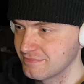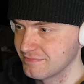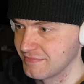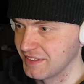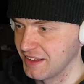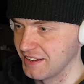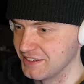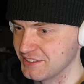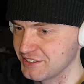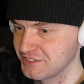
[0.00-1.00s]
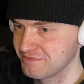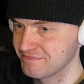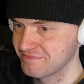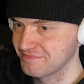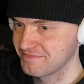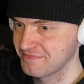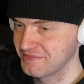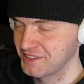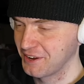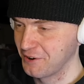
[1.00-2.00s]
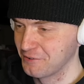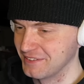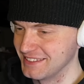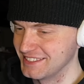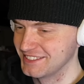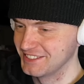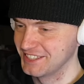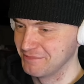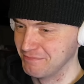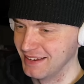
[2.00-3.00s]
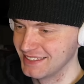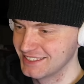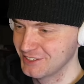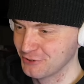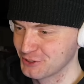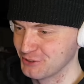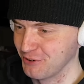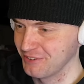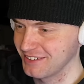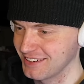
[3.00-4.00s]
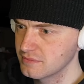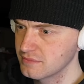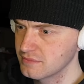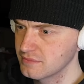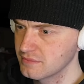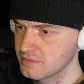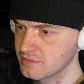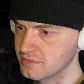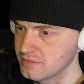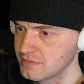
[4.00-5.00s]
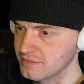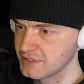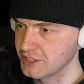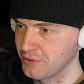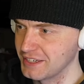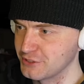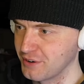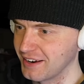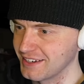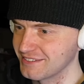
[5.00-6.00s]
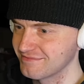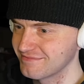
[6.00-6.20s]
Nice. Holy shit, man. He's so strong. He's already trying.